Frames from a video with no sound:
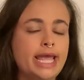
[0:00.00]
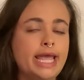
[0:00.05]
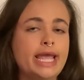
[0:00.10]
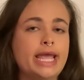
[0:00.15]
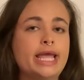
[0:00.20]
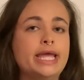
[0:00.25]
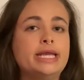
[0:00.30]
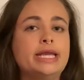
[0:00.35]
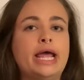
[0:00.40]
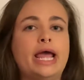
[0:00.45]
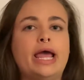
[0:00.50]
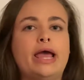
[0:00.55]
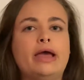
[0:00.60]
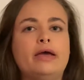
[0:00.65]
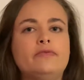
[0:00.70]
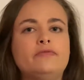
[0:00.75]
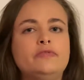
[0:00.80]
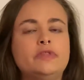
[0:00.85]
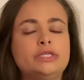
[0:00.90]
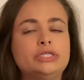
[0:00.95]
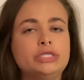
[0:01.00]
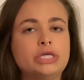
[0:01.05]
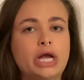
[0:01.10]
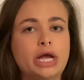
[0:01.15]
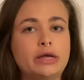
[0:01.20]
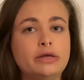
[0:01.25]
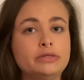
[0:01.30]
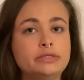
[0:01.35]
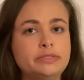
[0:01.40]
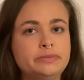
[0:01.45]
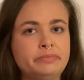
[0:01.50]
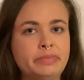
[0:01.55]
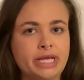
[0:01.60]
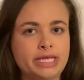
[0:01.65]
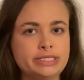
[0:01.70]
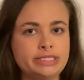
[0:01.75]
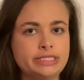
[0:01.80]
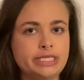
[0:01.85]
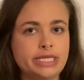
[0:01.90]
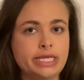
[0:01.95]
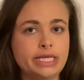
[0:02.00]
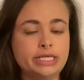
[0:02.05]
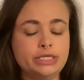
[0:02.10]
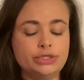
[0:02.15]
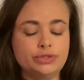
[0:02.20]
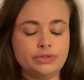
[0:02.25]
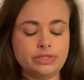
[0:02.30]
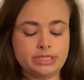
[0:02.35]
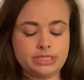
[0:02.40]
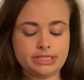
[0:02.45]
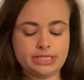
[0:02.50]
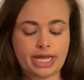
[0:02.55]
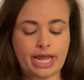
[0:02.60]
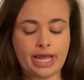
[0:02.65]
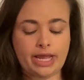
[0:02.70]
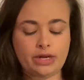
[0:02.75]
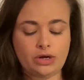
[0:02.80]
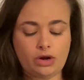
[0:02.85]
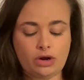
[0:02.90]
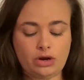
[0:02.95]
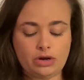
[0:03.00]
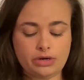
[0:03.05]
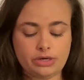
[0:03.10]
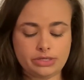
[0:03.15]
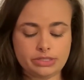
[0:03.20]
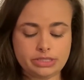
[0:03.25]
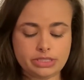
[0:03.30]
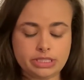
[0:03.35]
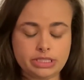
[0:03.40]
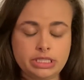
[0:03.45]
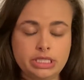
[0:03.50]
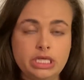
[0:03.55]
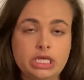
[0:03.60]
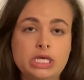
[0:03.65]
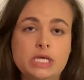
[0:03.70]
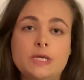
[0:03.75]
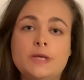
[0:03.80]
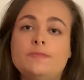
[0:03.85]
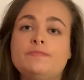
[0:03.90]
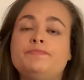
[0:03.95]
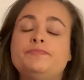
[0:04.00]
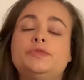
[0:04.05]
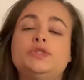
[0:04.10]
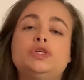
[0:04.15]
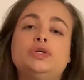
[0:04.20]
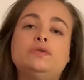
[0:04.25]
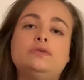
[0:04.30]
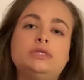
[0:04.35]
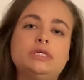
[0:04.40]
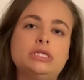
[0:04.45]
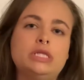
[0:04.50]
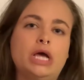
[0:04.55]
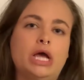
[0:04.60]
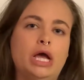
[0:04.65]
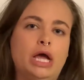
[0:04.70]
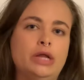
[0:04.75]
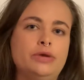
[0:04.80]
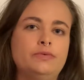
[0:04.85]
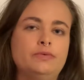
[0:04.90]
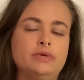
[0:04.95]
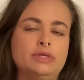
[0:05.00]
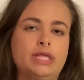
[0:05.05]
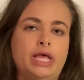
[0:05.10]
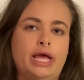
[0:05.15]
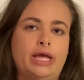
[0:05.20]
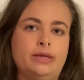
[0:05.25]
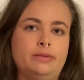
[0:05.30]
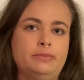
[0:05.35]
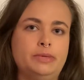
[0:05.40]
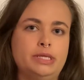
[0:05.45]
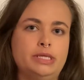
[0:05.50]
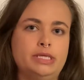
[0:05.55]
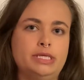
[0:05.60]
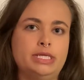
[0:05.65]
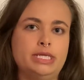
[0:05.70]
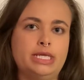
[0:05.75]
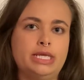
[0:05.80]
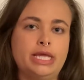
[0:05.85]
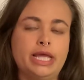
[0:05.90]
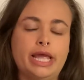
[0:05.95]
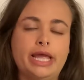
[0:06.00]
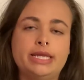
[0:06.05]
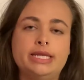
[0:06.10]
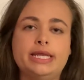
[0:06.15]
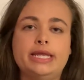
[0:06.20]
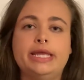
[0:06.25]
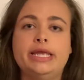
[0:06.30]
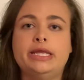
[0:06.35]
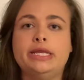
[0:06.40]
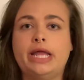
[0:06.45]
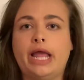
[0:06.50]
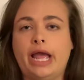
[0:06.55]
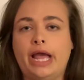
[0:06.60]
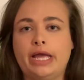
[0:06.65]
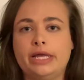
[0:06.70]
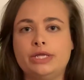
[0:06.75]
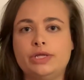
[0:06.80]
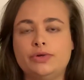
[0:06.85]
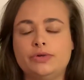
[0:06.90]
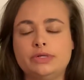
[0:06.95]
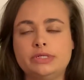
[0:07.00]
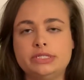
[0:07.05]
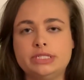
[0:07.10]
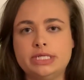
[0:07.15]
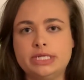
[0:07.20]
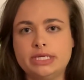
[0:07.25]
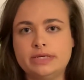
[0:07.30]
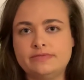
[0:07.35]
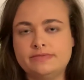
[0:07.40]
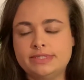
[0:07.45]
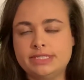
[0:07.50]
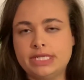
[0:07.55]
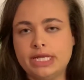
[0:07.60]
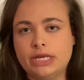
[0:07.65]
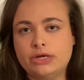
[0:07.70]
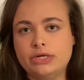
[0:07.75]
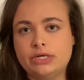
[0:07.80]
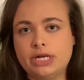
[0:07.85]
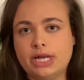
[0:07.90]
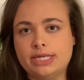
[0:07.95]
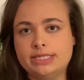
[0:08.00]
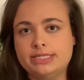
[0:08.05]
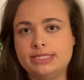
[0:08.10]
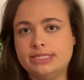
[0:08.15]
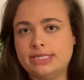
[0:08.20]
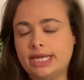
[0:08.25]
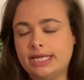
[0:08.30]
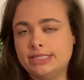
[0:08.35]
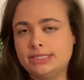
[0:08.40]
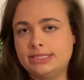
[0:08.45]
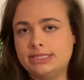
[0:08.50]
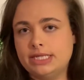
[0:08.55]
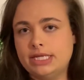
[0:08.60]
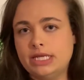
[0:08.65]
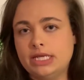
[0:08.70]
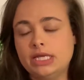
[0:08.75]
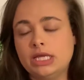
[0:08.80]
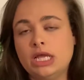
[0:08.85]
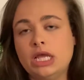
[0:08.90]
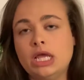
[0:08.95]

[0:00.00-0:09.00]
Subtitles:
and have the child's best interest at heart. Due to the unreliability and inaccuracy of standardized testing,